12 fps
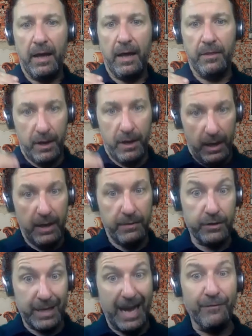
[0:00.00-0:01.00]
And
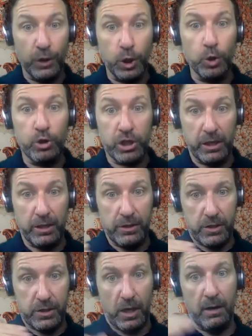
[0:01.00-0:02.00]
there's
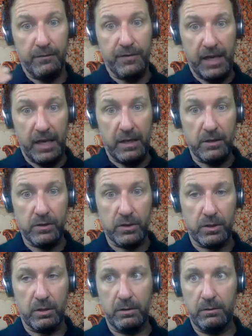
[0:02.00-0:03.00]
evolutions of
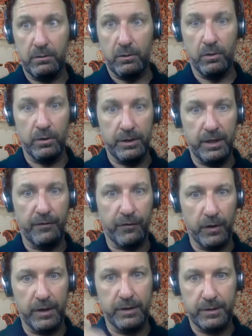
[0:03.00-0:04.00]
these or
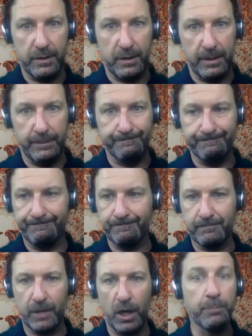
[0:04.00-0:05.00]
different
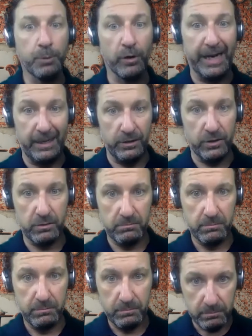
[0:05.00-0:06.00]
upgrades,
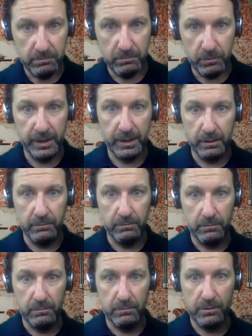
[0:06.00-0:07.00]
we could
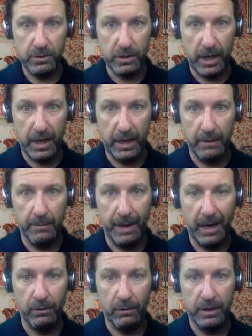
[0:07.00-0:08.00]
say,
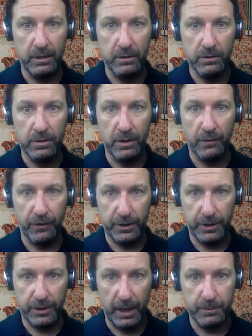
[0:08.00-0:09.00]
about these
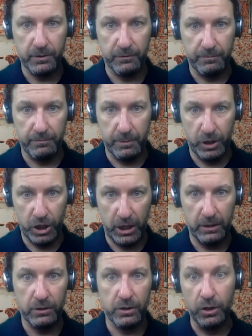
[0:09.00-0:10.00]
different types of
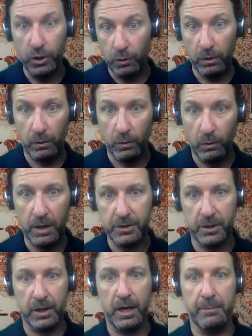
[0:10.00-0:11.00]
machines, the newer ones
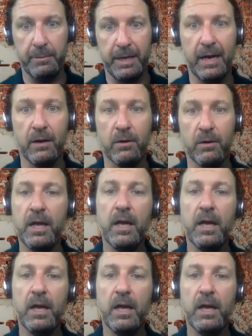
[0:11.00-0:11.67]
that are coming out.